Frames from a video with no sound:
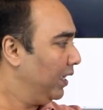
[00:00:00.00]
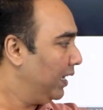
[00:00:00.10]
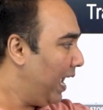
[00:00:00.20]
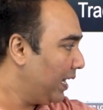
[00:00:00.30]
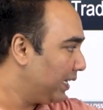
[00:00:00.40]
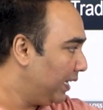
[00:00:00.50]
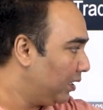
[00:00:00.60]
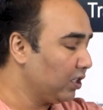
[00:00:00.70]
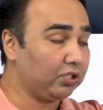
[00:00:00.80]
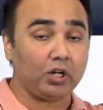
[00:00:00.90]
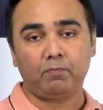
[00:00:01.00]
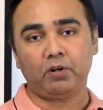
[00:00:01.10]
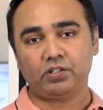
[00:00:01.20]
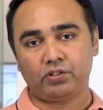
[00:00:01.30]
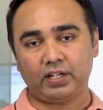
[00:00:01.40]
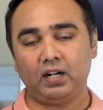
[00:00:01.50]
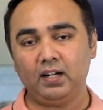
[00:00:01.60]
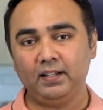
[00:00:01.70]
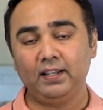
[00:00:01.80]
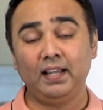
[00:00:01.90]
exit, stop loss
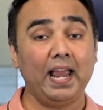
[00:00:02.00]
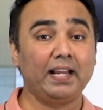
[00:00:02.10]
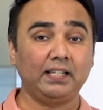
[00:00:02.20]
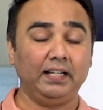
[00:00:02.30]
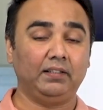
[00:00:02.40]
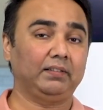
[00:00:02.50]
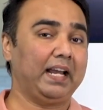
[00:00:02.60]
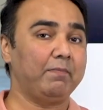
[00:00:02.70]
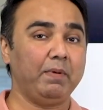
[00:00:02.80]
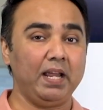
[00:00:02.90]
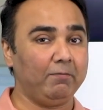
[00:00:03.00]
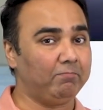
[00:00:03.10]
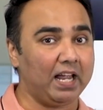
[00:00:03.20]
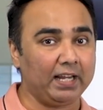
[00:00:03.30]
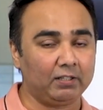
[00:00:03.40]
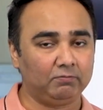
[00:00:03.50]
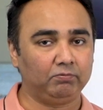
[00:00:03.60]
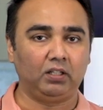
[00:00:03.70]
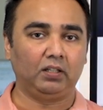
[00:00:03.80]
triggered, exit can be like